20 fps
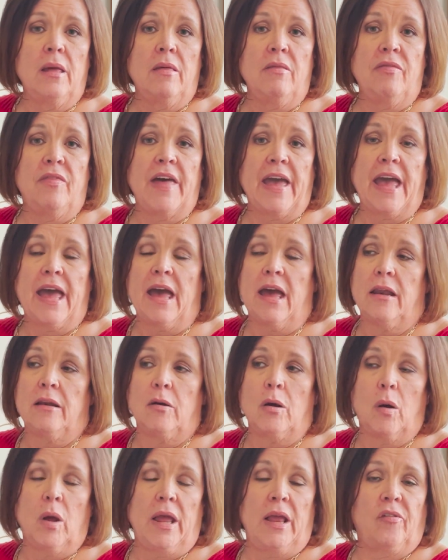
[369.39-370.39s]

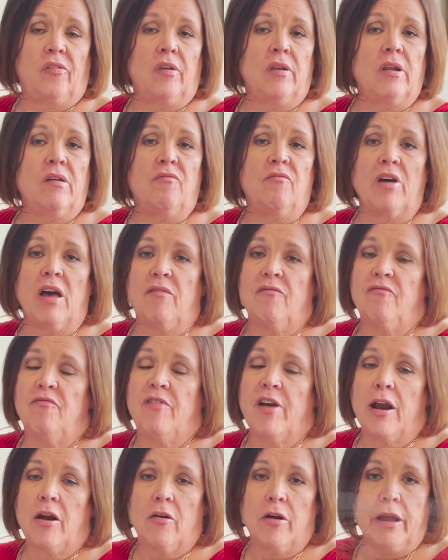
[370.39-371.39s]
That is an, a
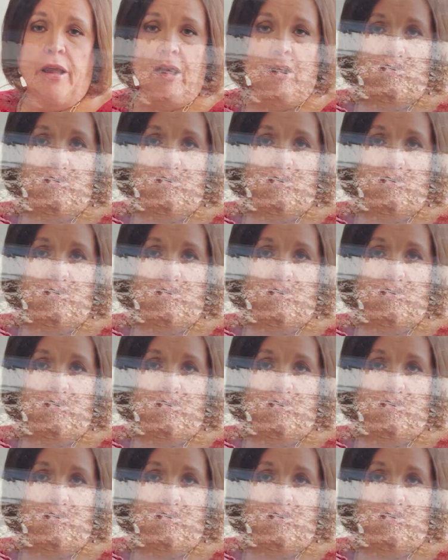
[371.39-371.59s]
very